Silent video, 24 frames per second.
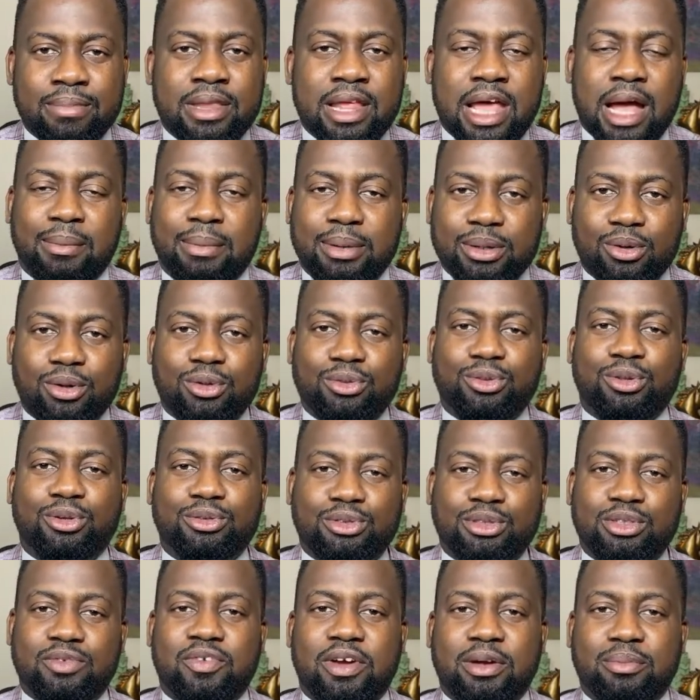I'm an author of
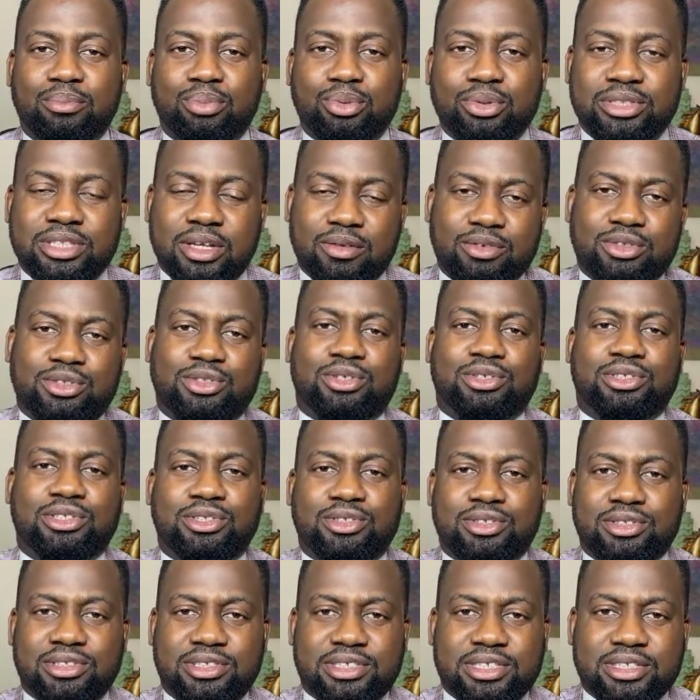several books and resources on
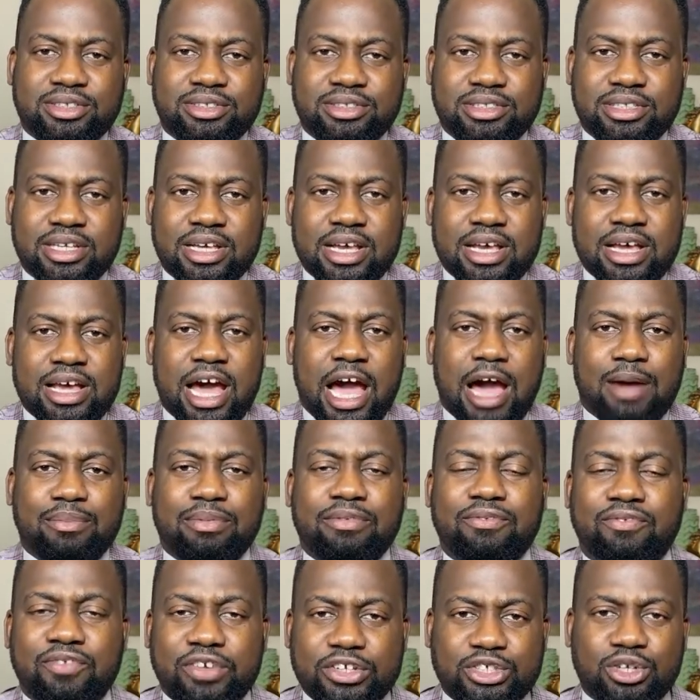sales. I've been
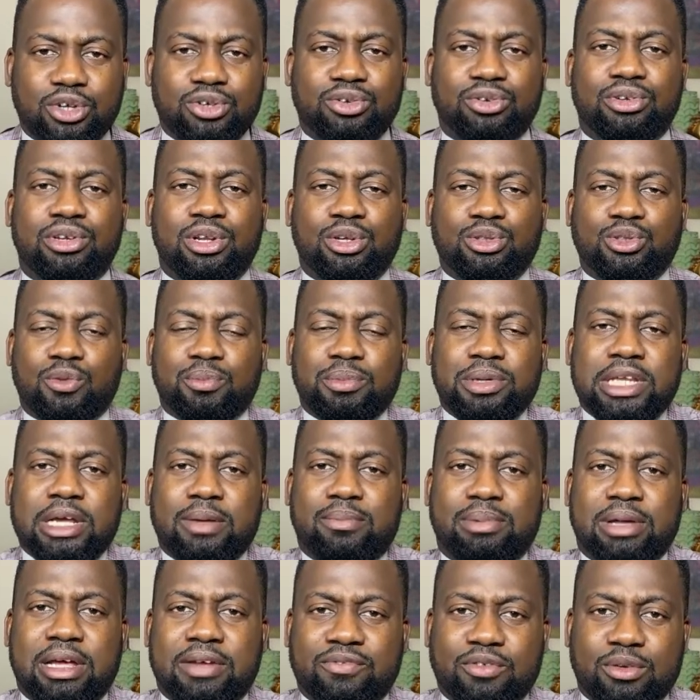featured on a lot of media
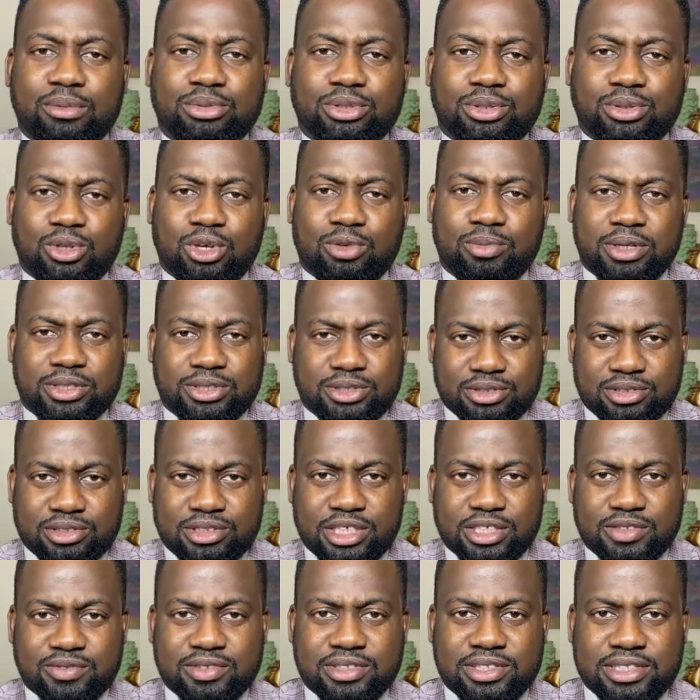platforms to talk about
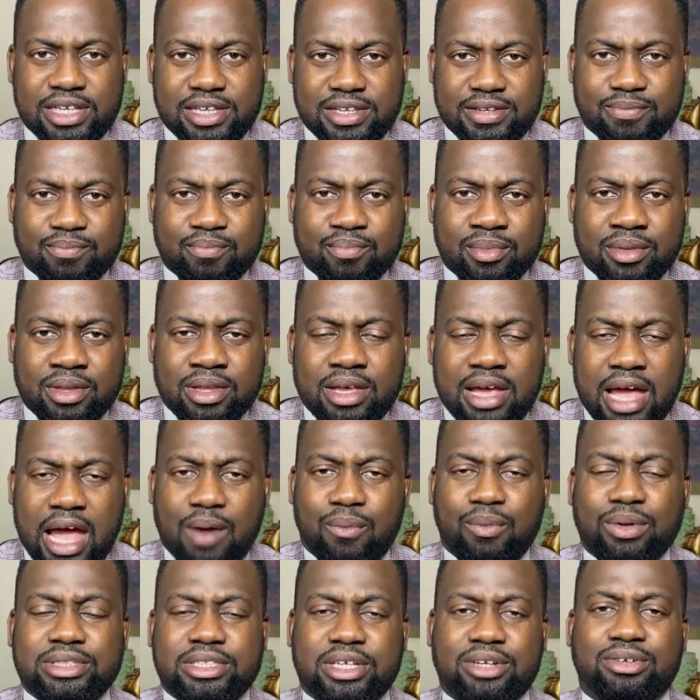successful selling. I
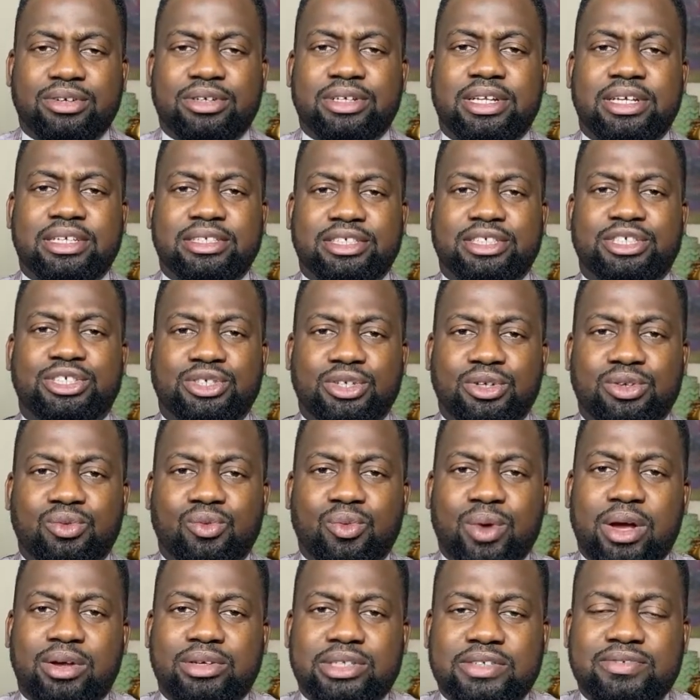worked at an organization where
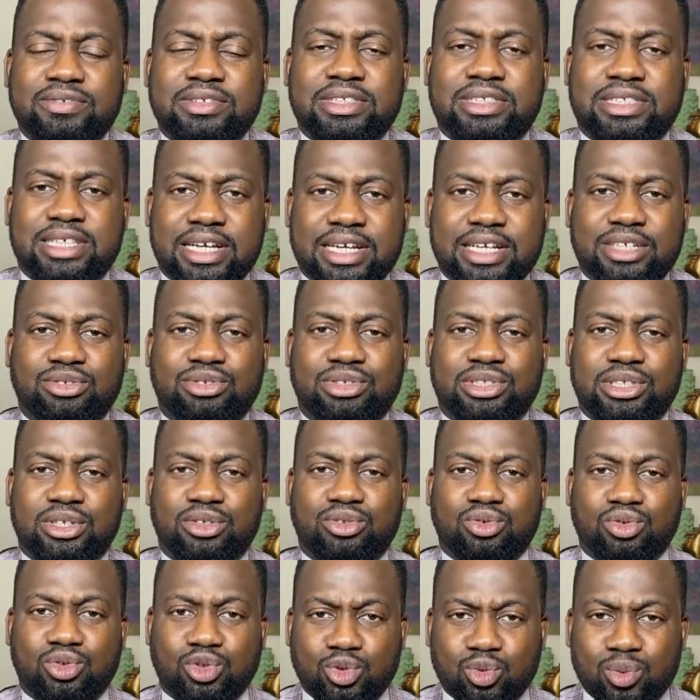I was given a target to sell to
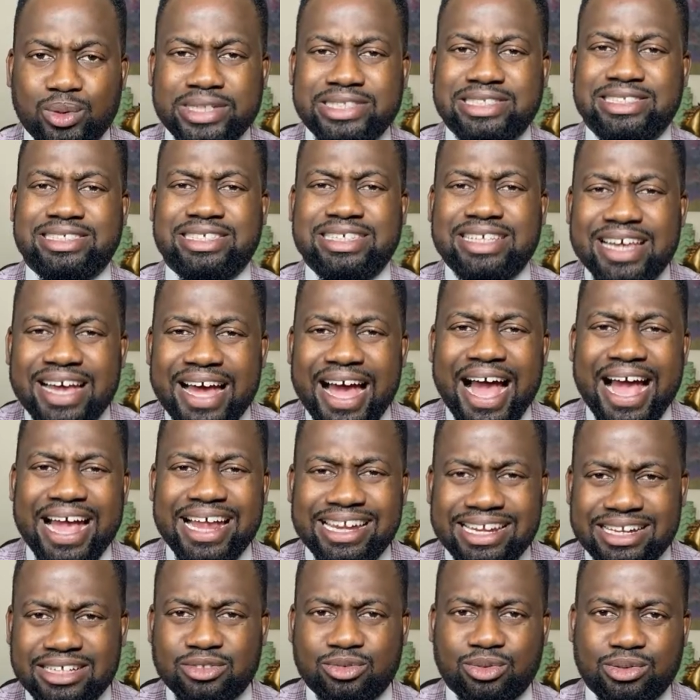20 high
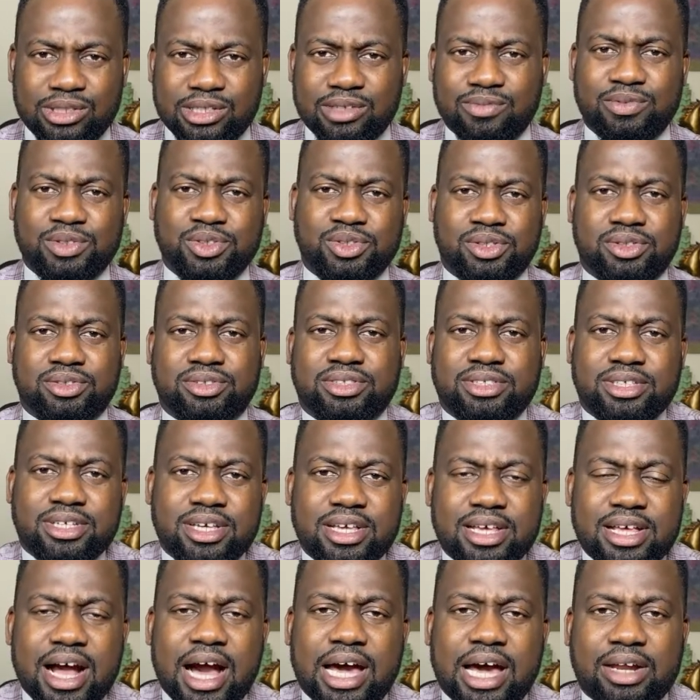net worth individuals.
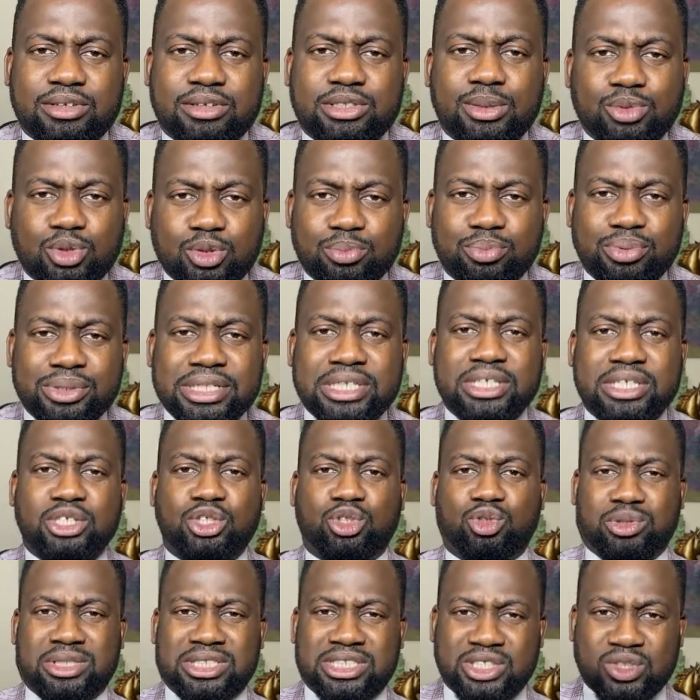I was able to bring in
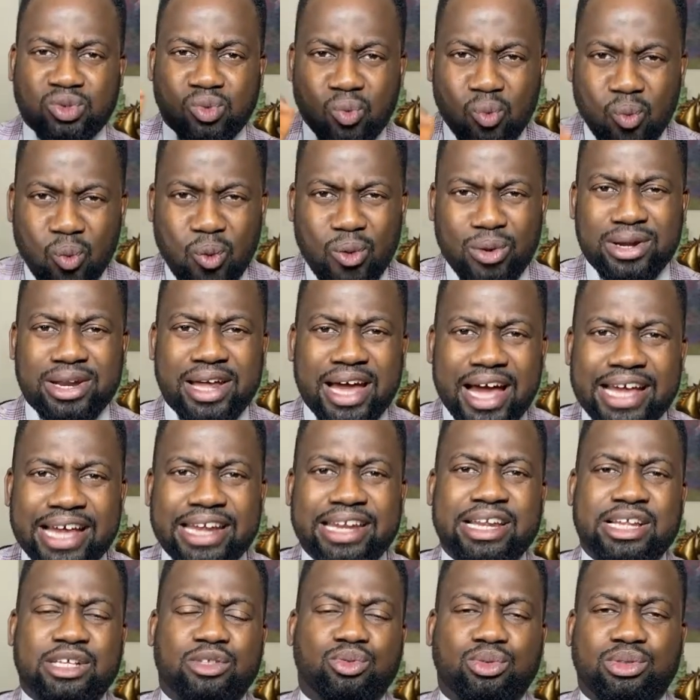21 high
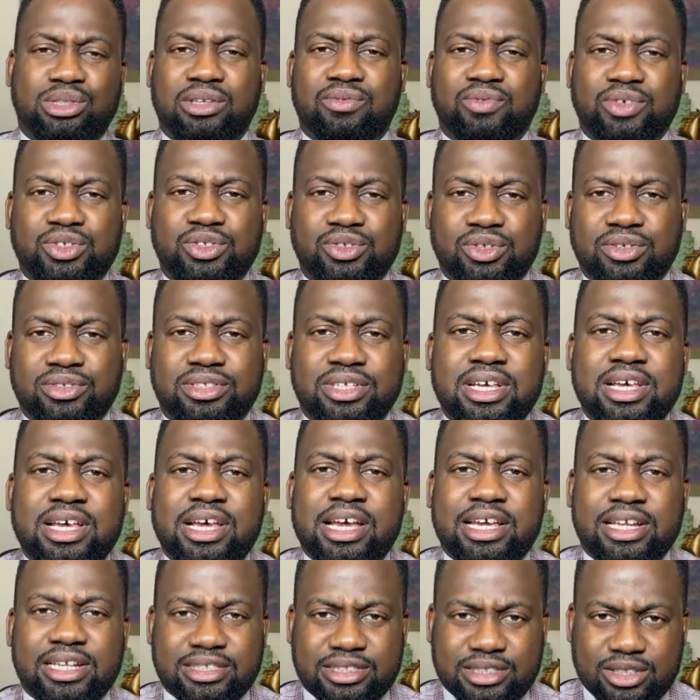net worth individuals
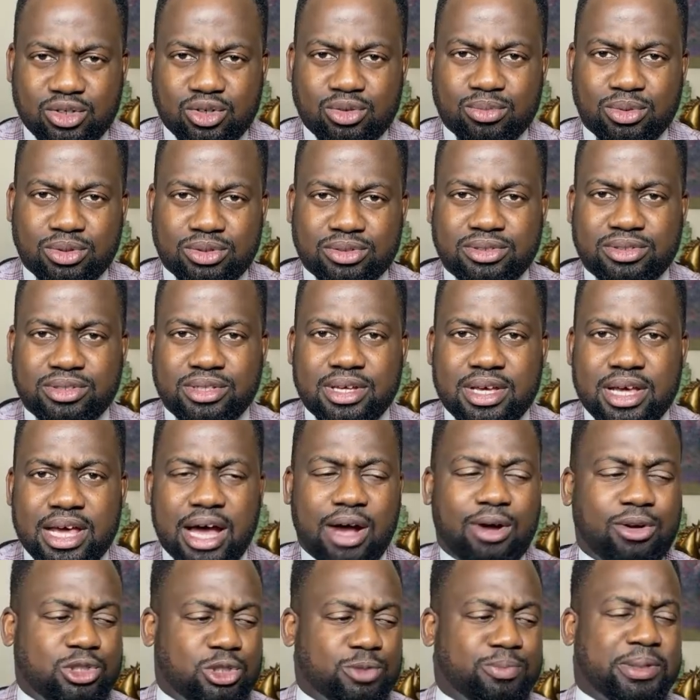in a single month. I
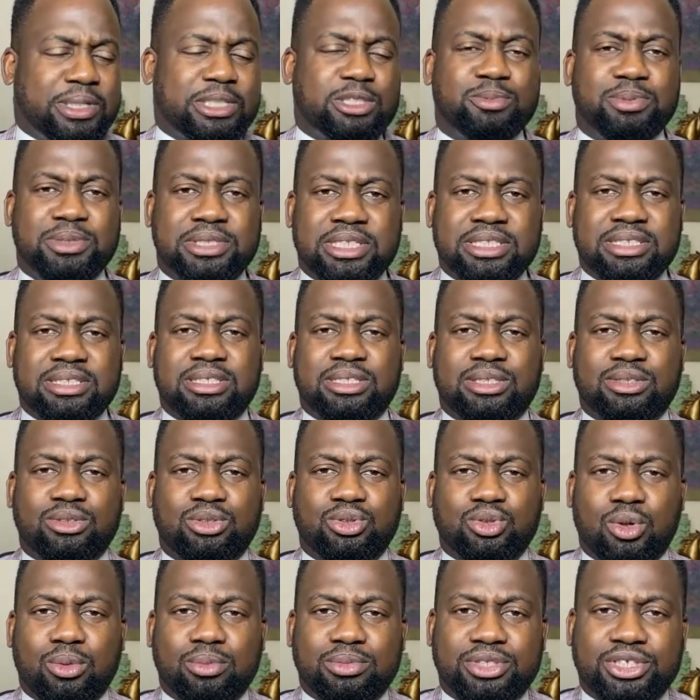also participated in a sales
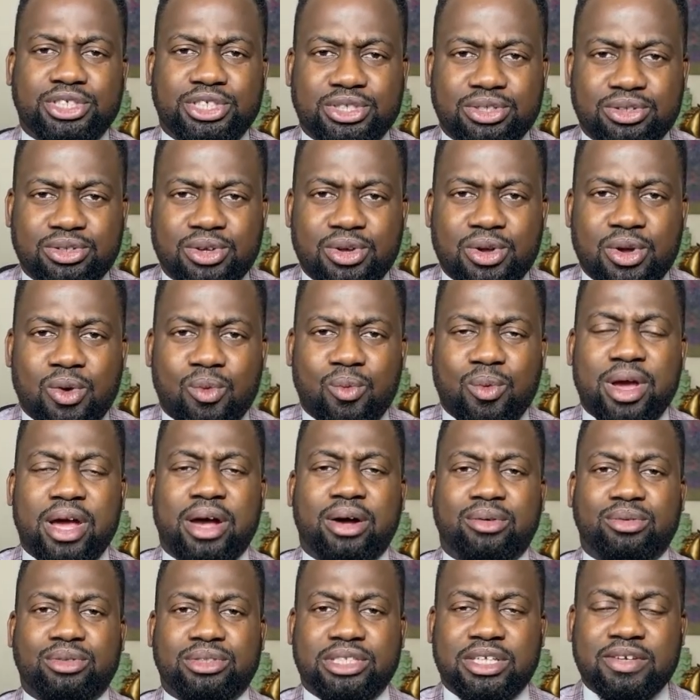competition where I
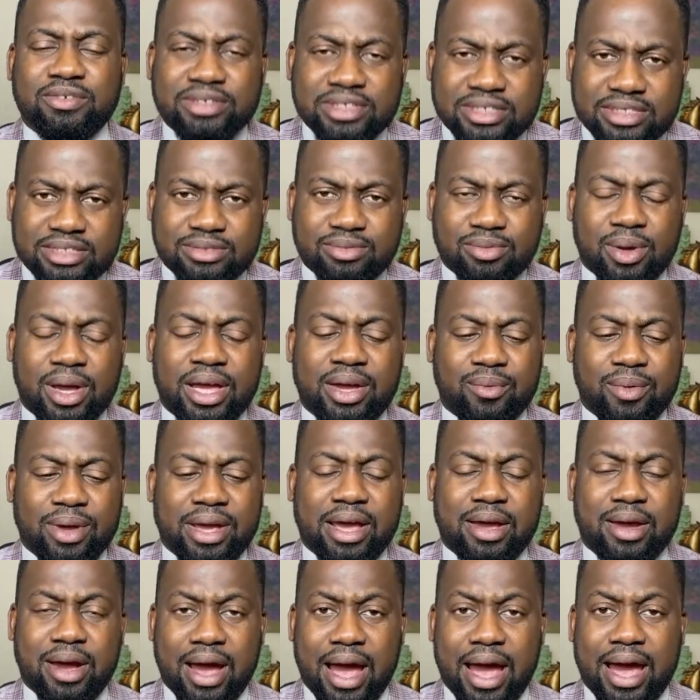was given it, where
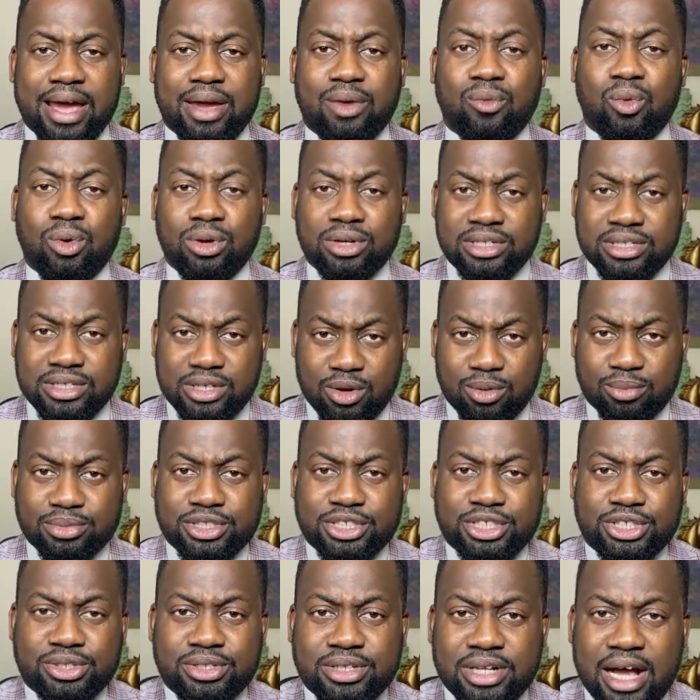I won the
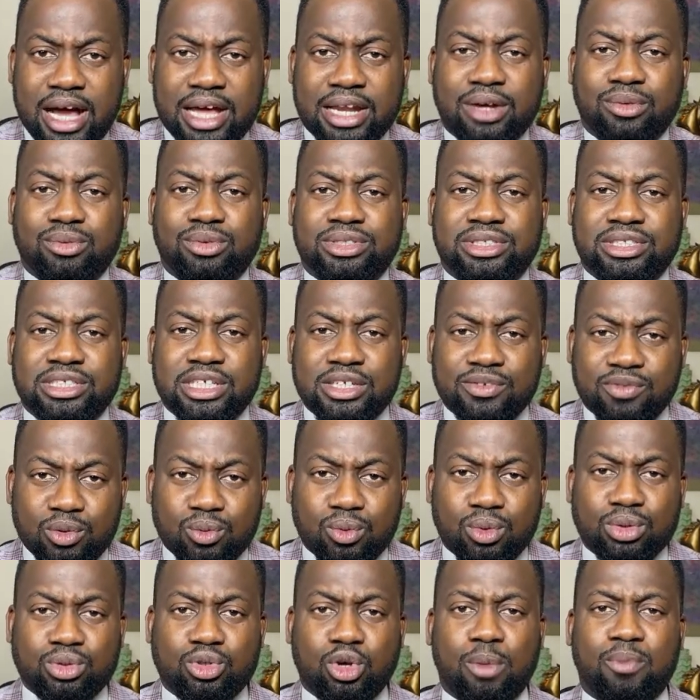competition, and I was sent for the
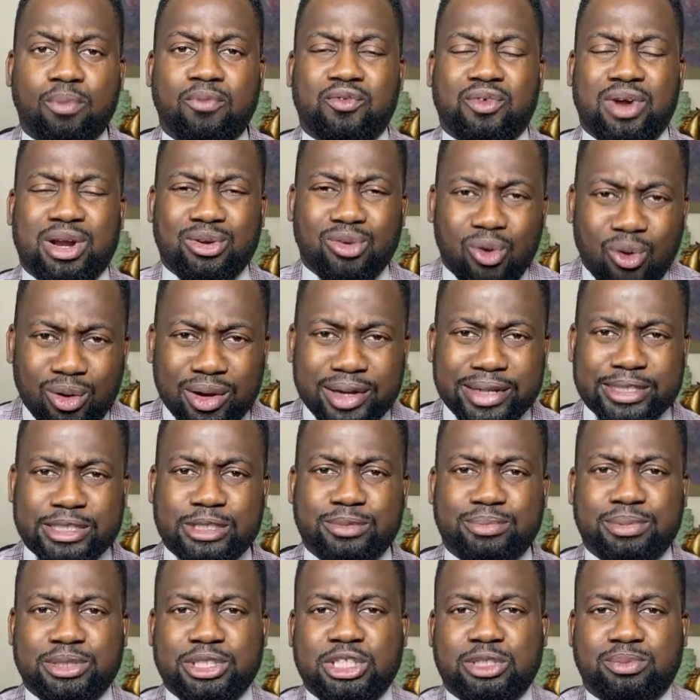World Cup for an
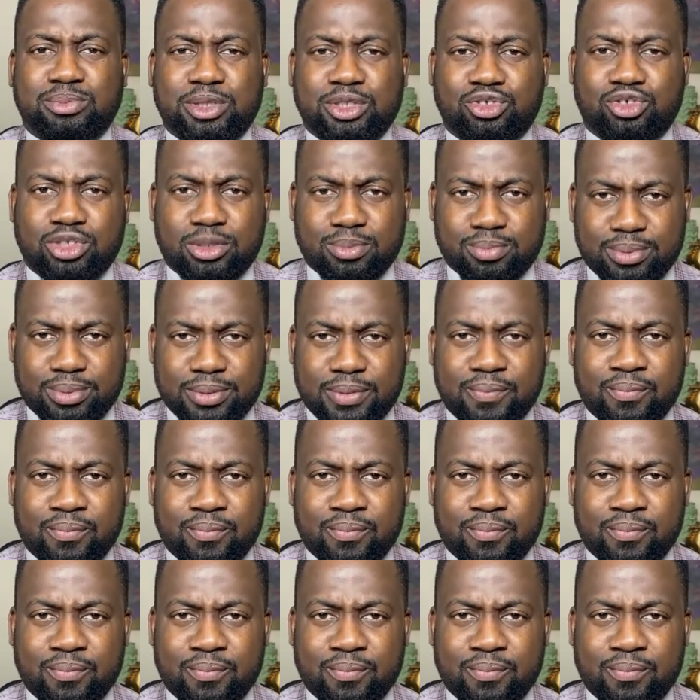all-expense paid trip.